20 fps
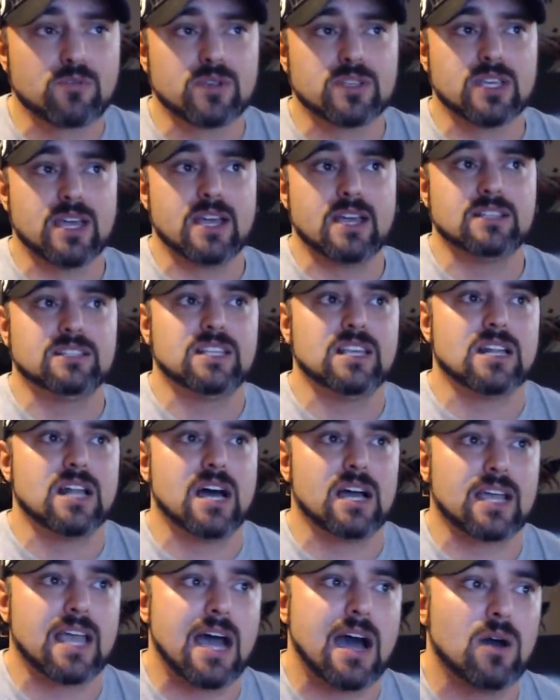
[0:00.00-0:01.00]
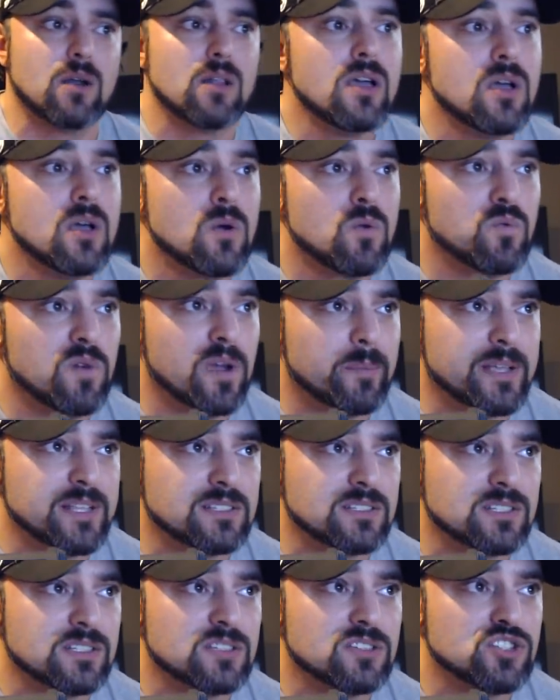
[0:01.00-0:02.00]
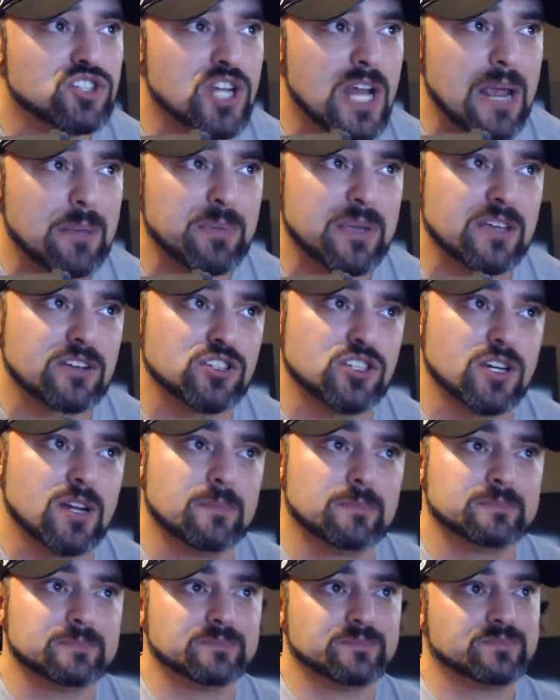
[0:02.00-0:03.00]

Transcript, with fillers: retains the Knockout Women's Championship.